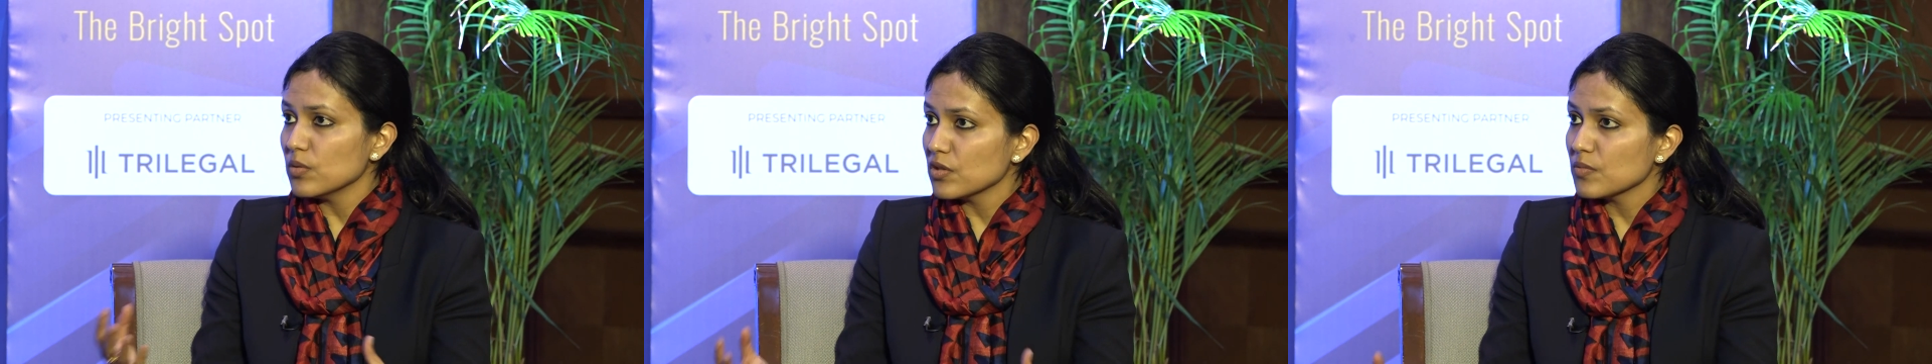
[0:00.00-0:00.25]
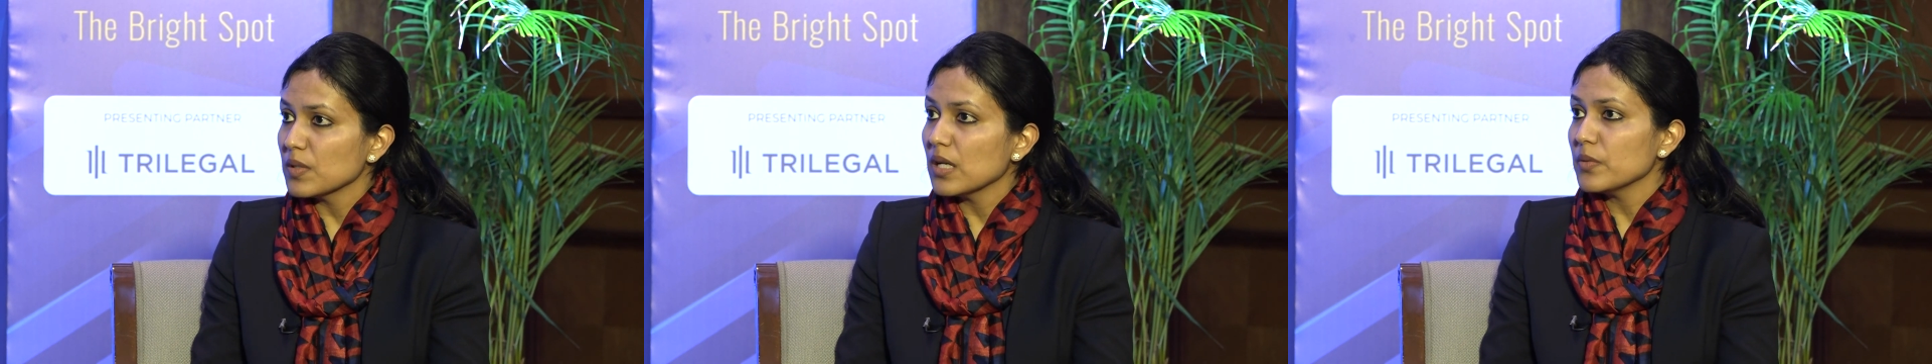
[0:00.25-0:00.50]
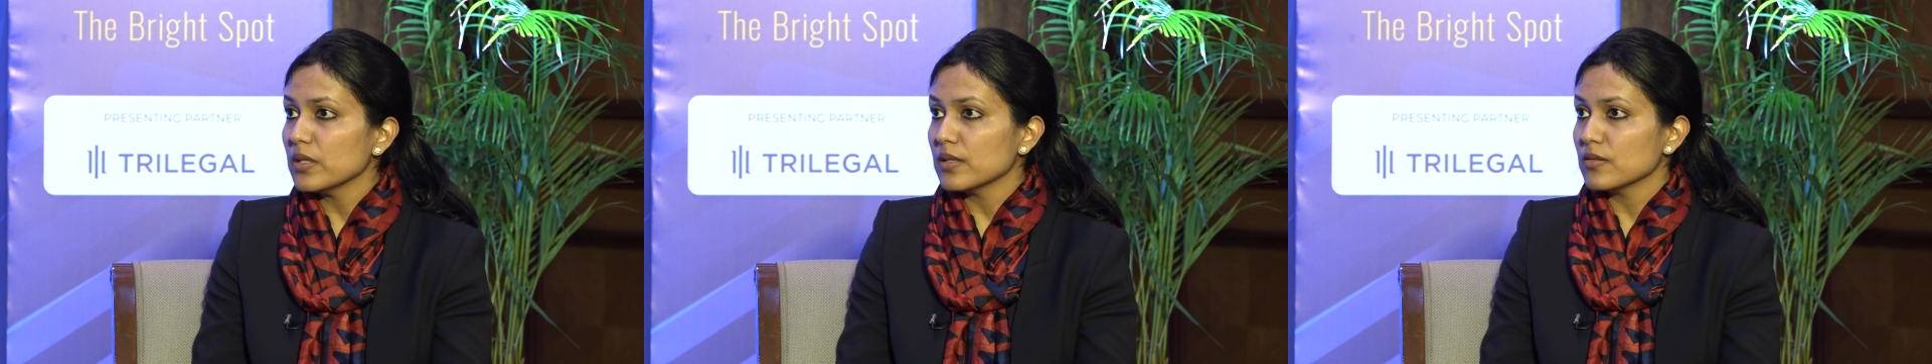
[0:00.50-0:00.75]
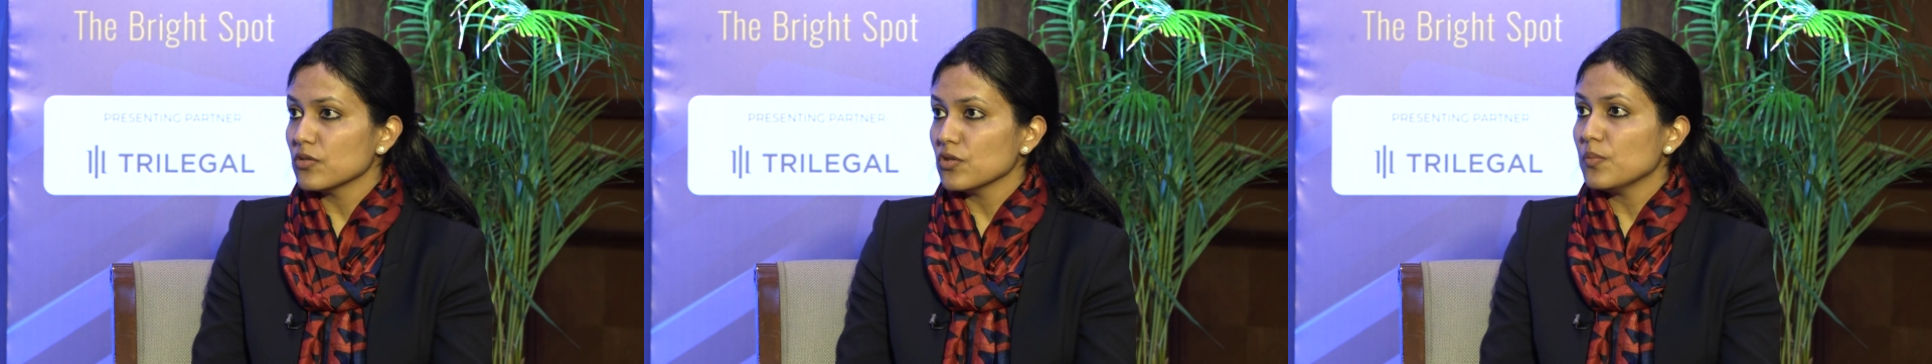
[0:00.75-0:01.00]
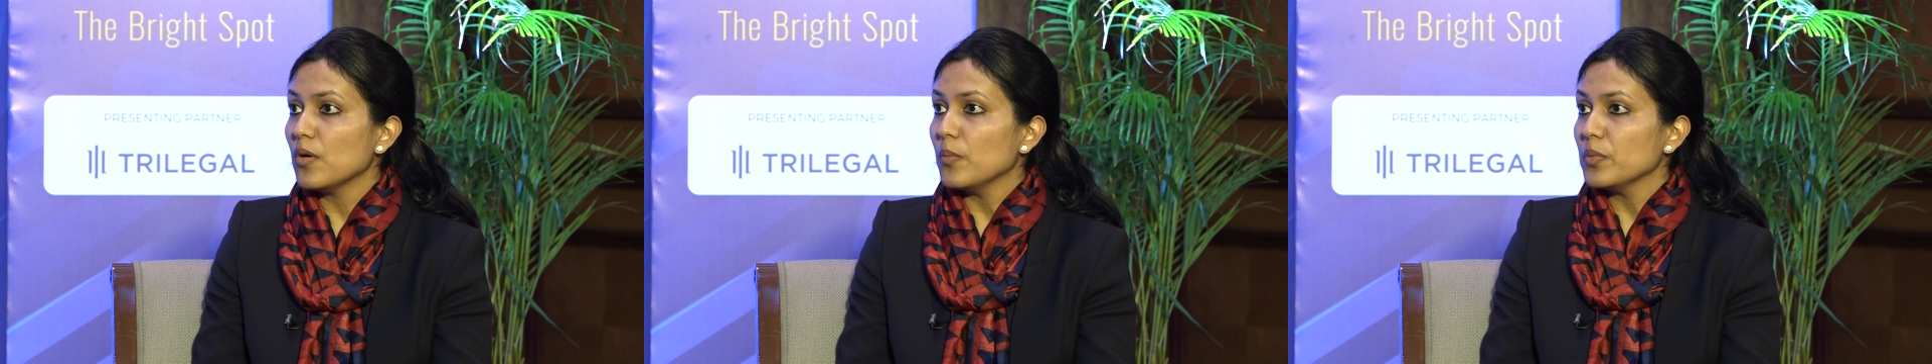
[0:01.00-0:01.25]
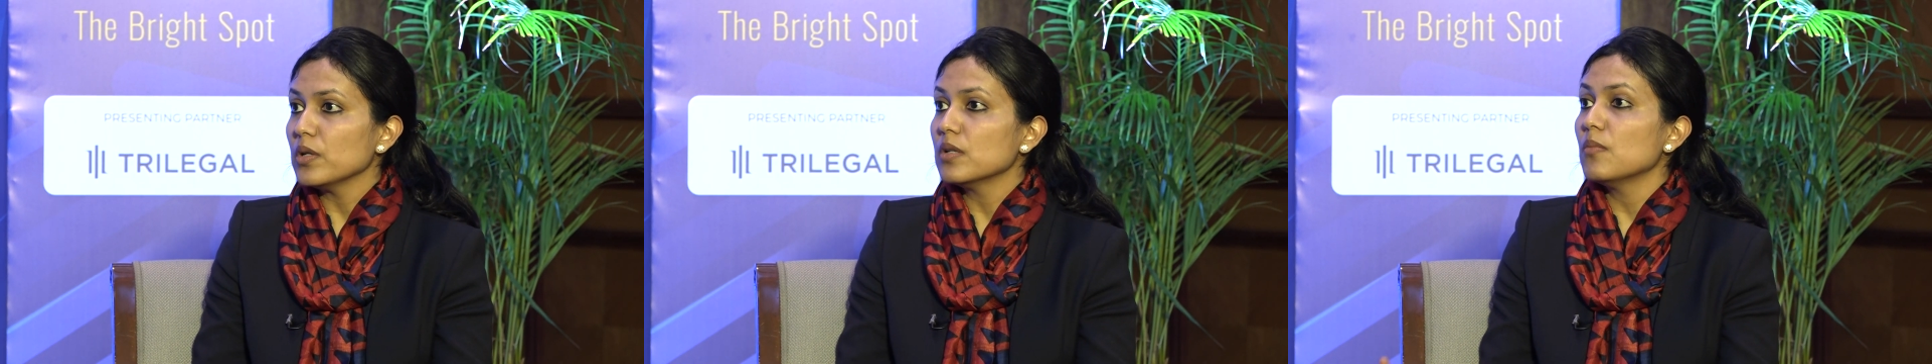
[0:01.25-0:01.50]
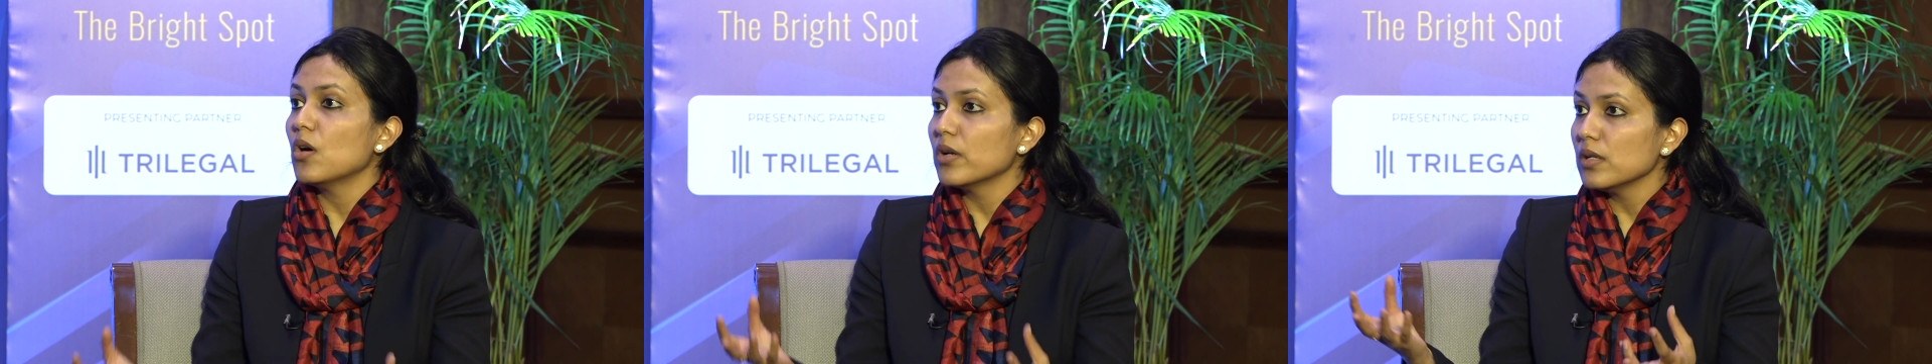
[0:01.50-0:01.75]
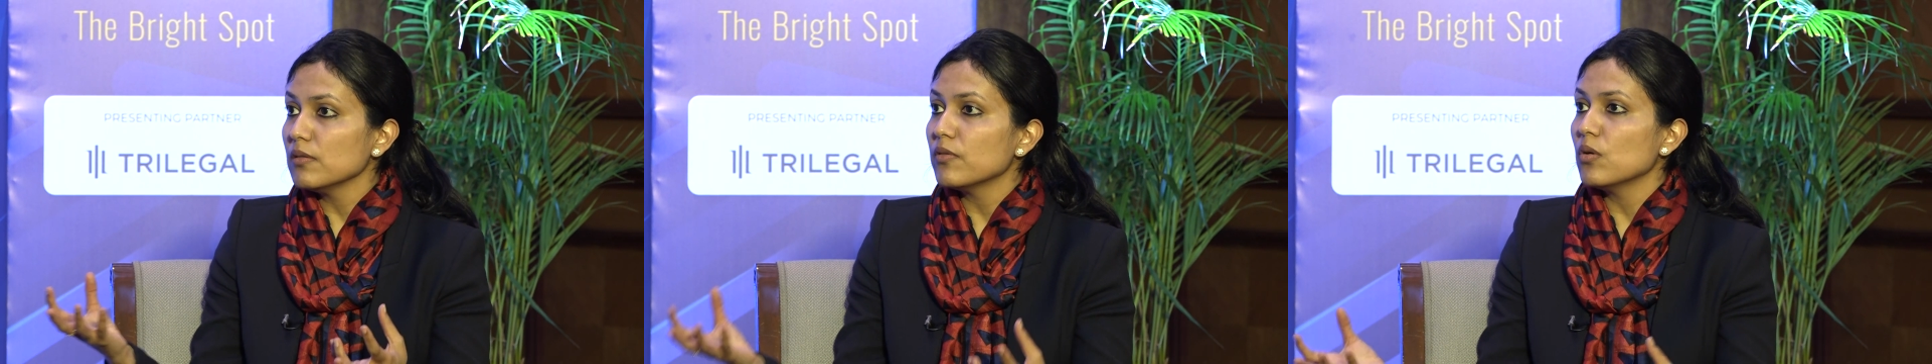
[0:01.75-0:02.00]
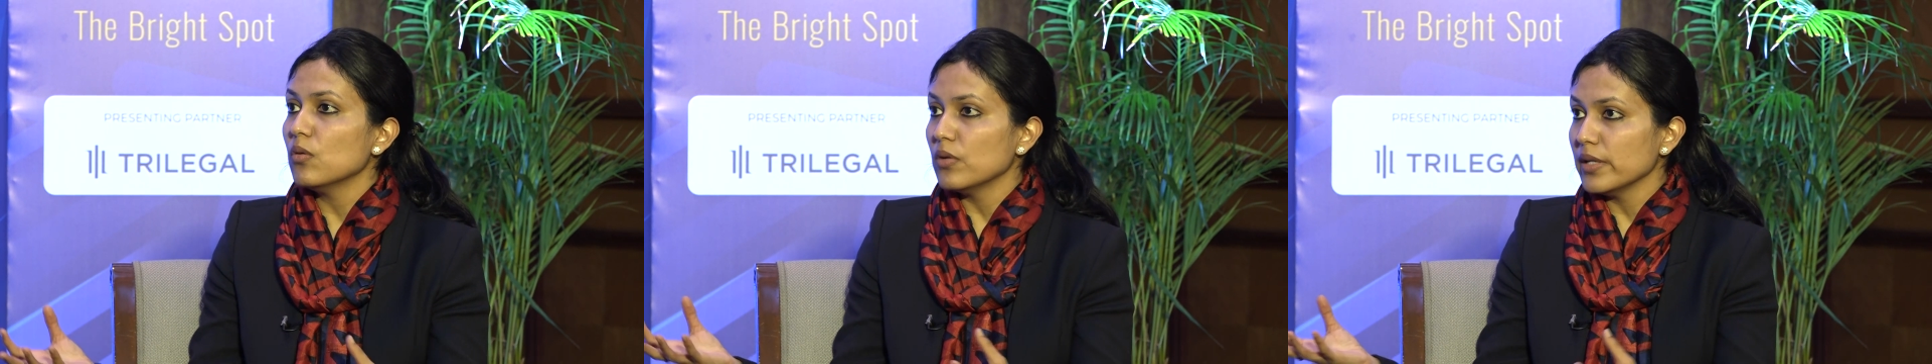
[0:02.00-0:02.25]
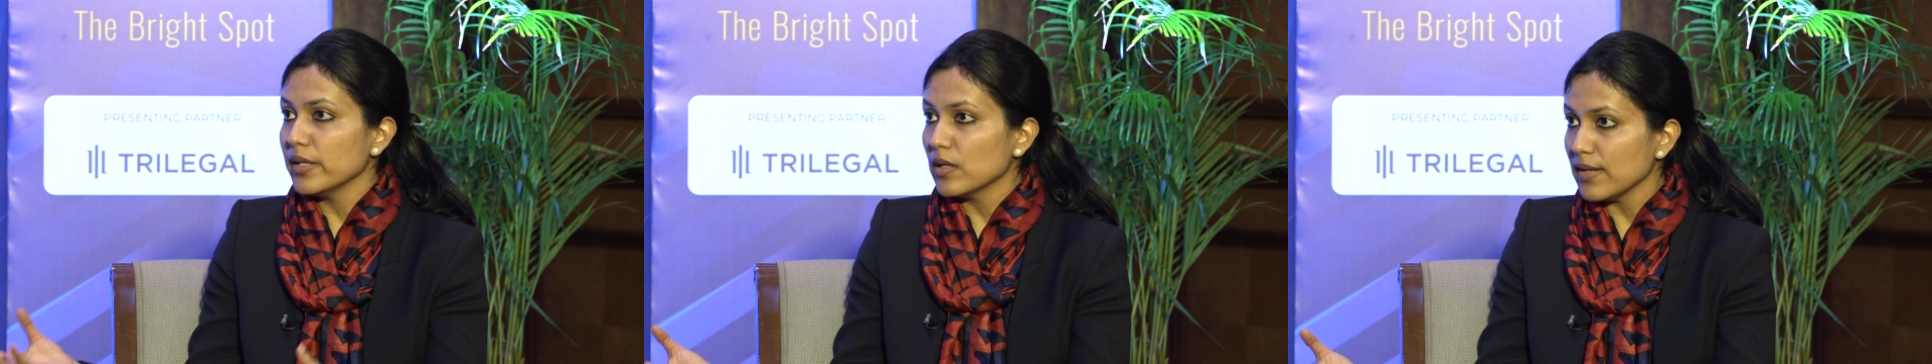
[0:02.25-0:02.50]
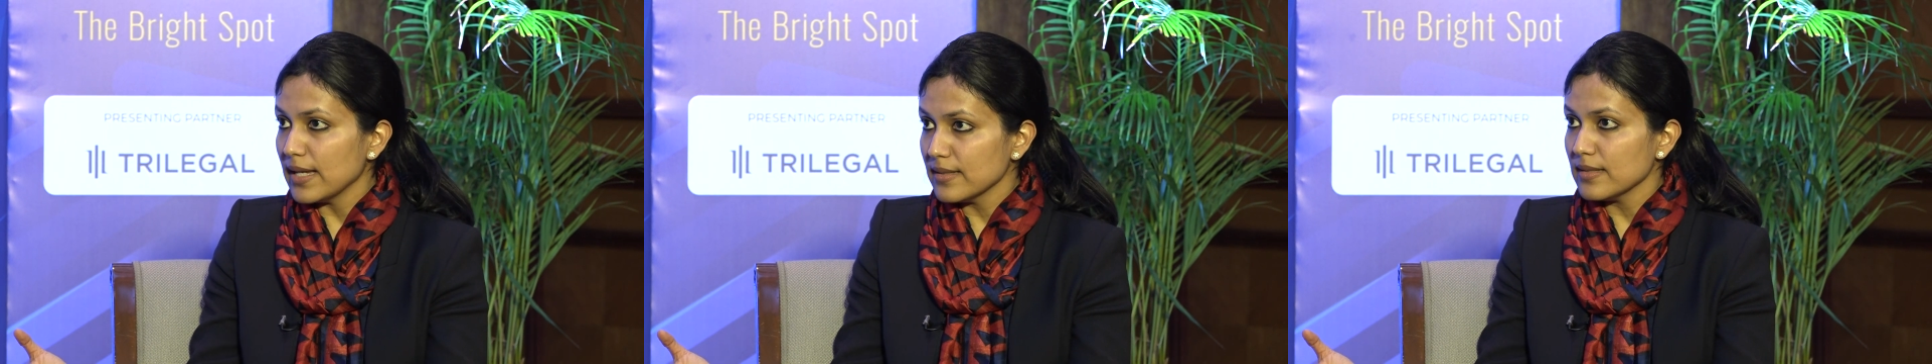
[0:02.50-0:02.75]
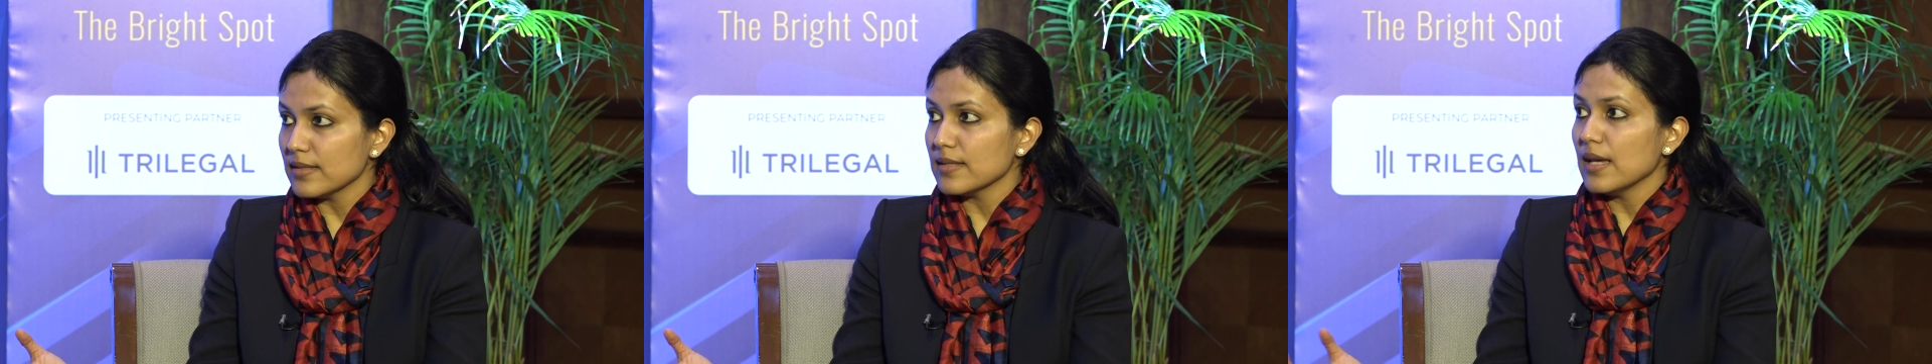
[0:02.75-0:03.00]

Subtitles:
which is becoming such a popular model for holding of assets,